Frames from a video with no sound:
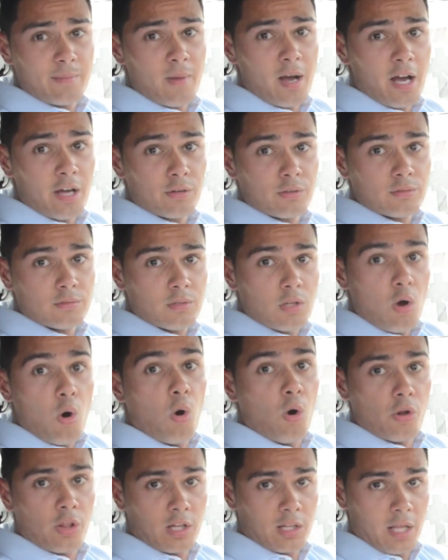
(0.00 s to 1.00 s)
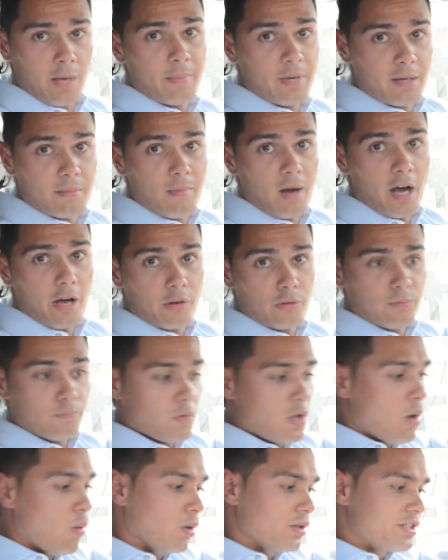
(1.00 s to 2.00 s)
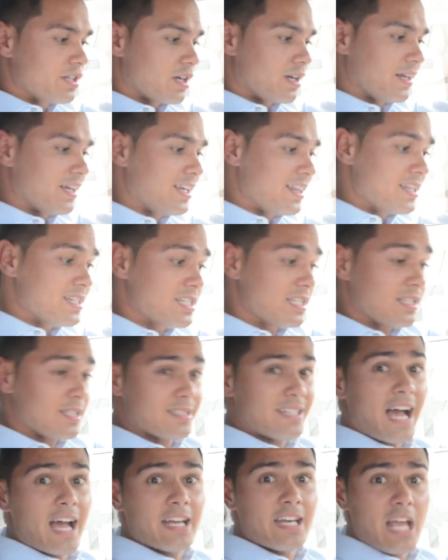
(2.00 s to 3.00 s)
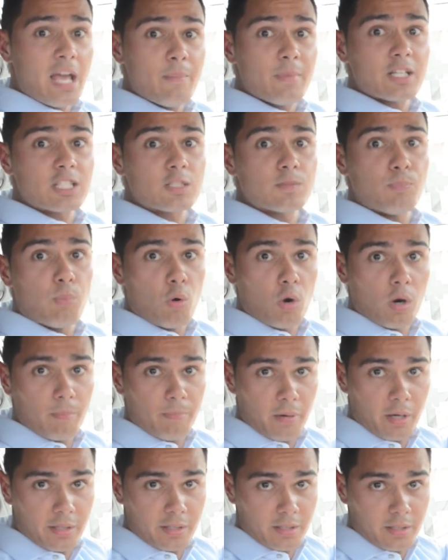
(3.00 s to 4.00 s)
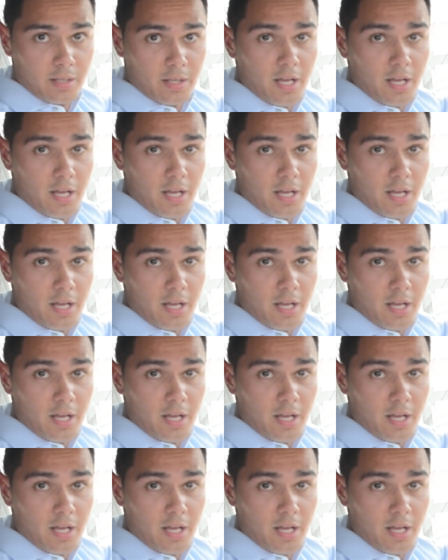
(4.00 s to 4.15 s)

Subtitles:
model, or the limited model, what you're going to get is this dynamic sport button.